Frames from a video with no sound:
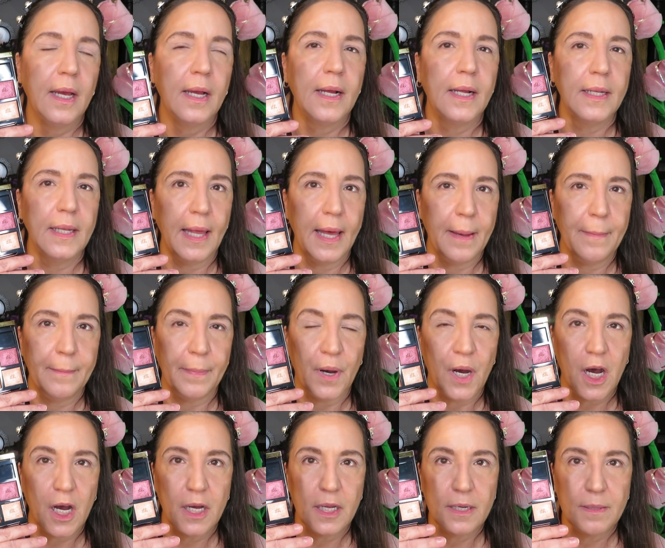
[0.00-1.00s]

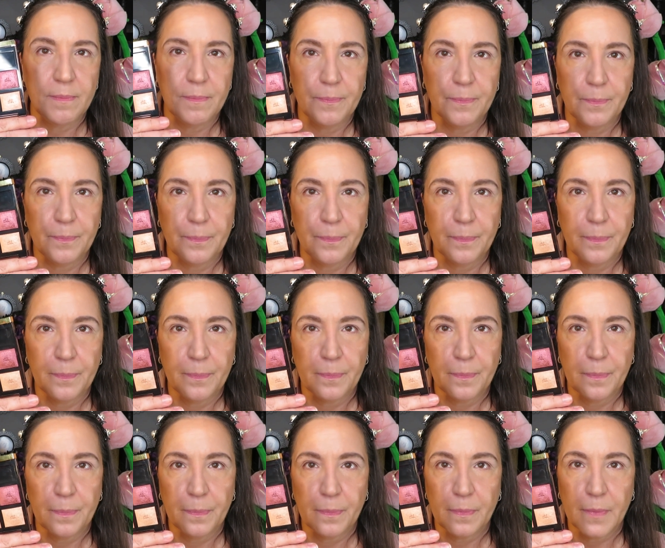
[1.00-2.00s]
GlamBot.
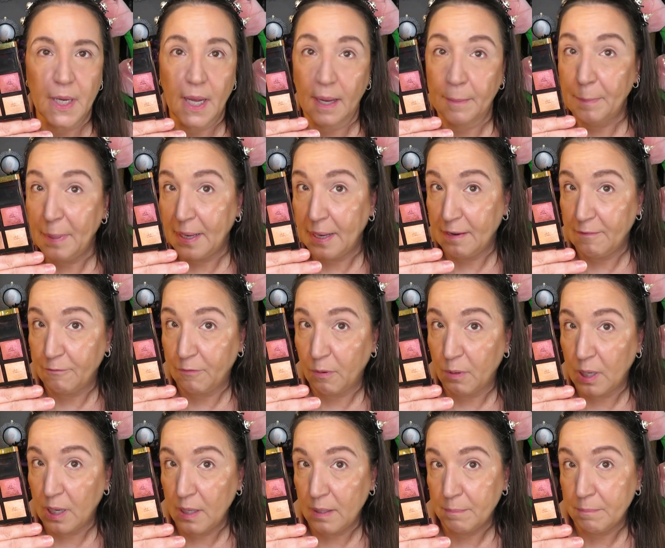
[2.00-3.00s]
I paid
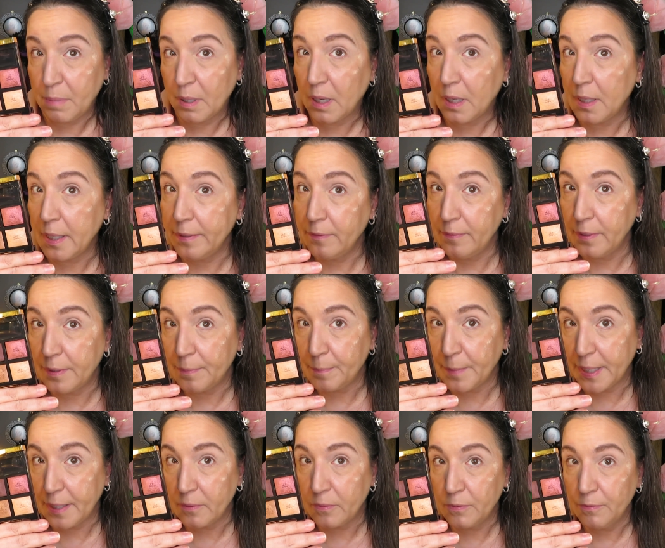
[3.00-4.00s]
for it, bought it with
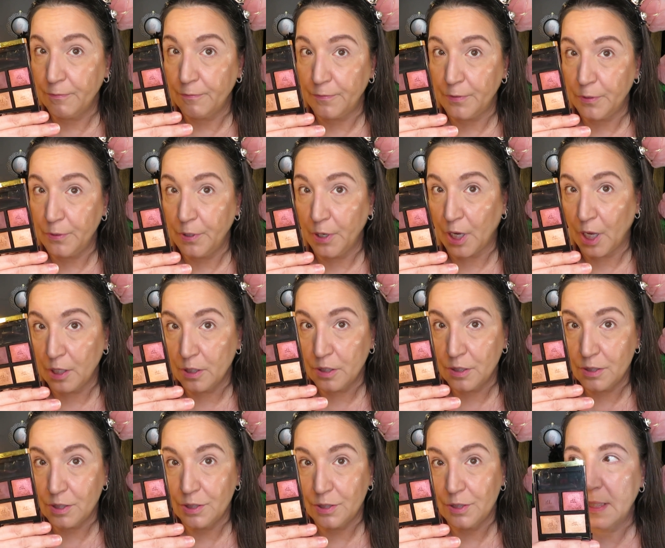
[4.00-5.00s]
my own few
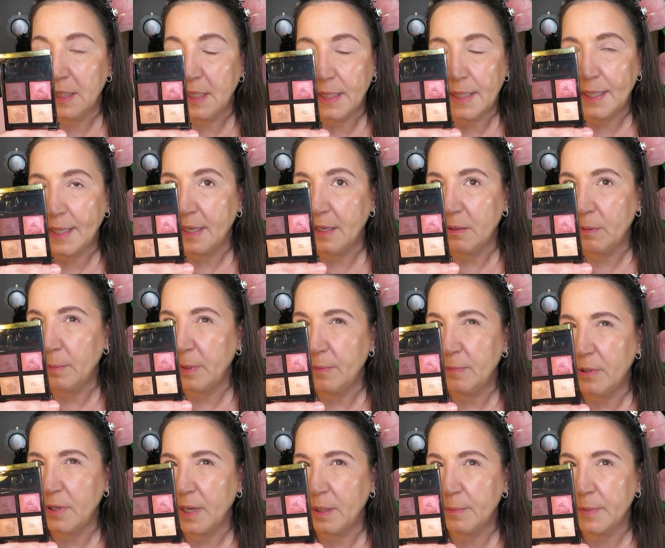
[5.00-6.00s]
dollars. I can't
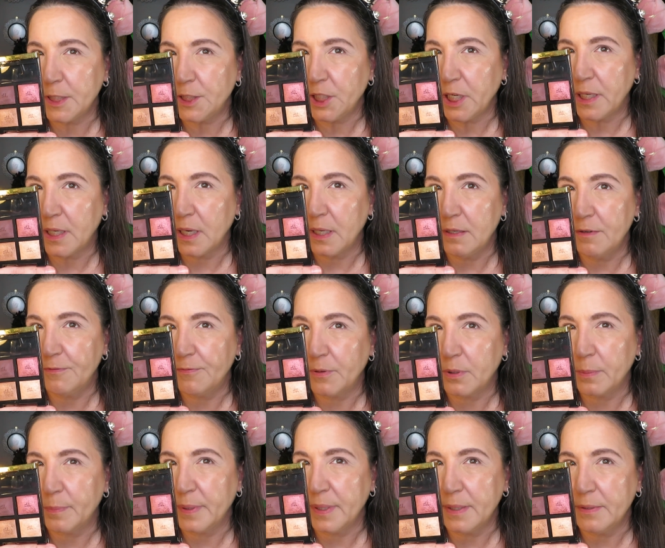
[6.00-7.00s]
remember how much I got it
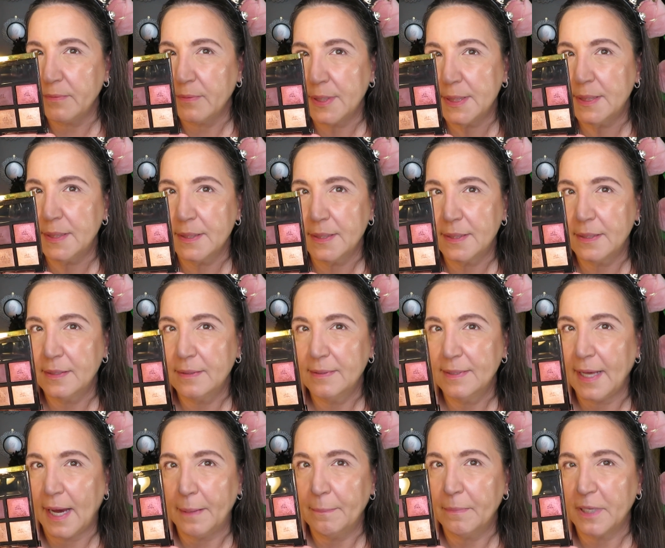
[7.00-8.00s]
for, but it wasn't
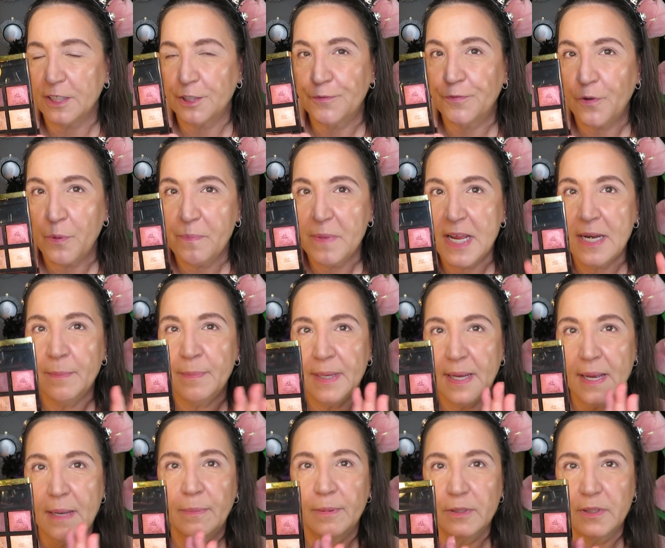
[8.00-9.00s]
that much. For me to
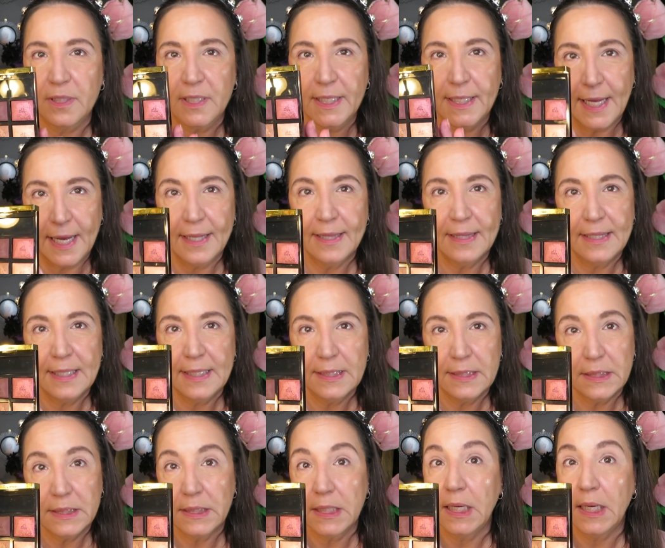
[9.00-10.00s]
be able to get
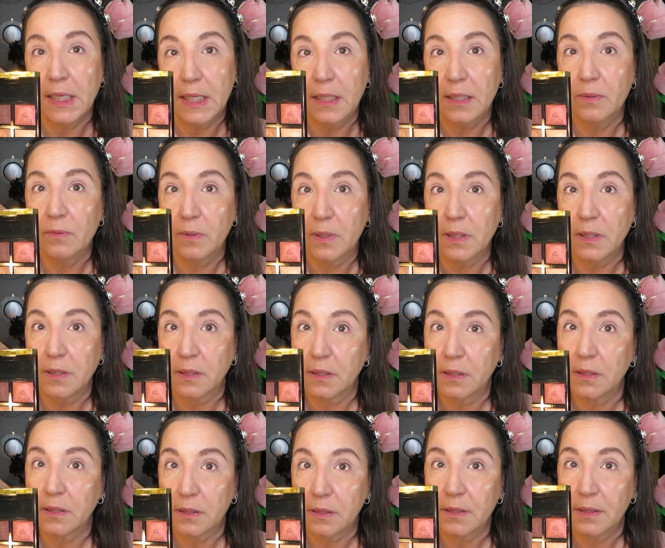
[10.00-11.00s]
this, it
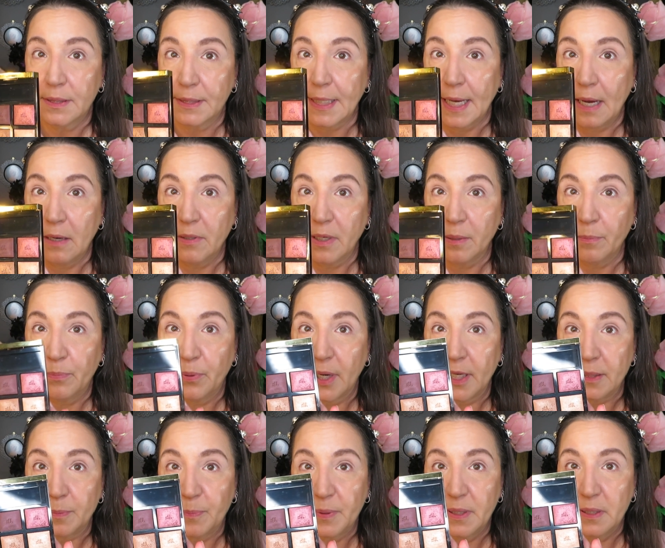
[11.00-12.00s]
was down in
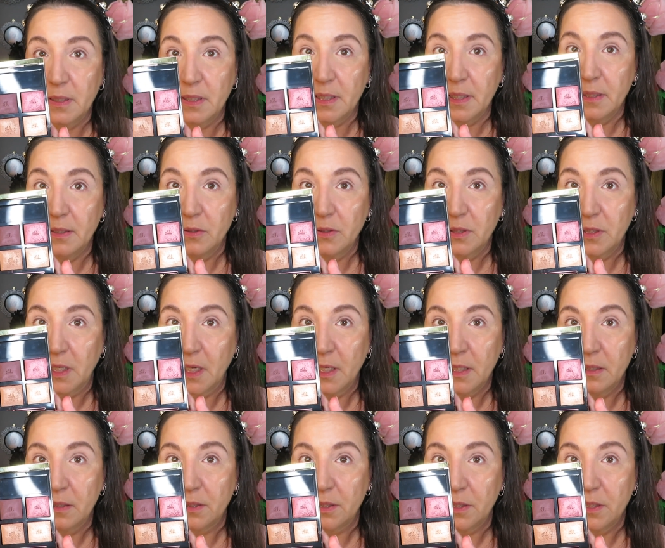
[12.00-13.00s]
price. But look at those
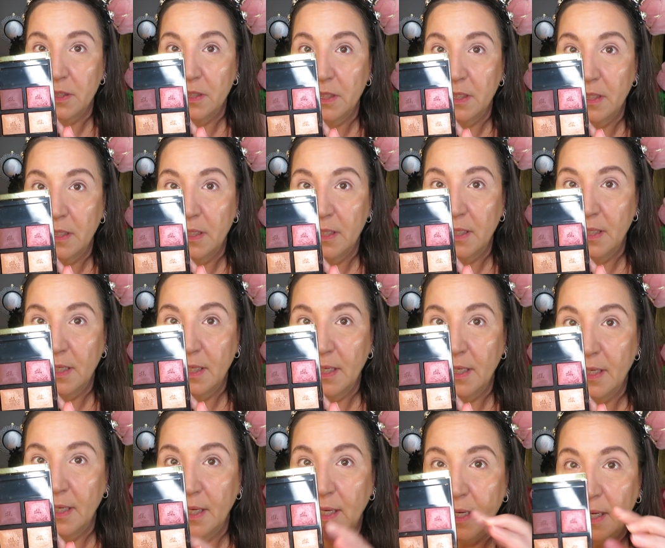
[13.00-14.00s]
colors.
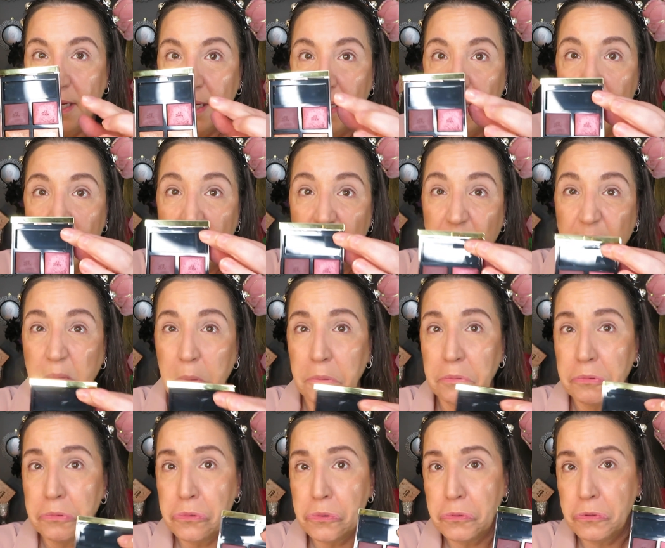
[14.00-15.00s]
And
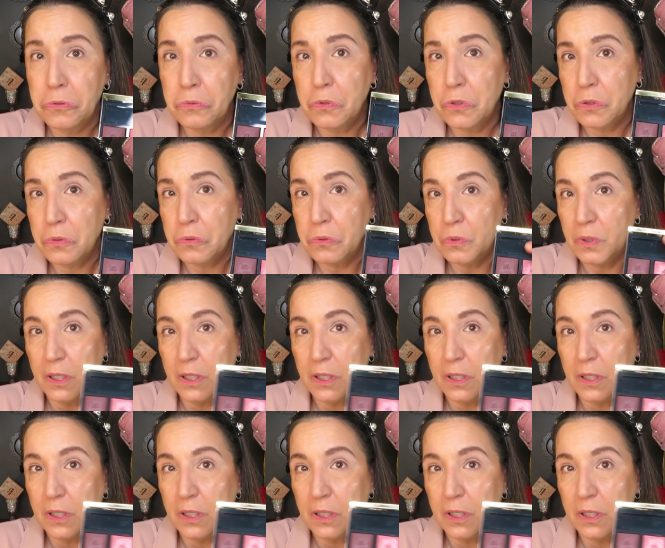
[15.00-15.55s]
I'm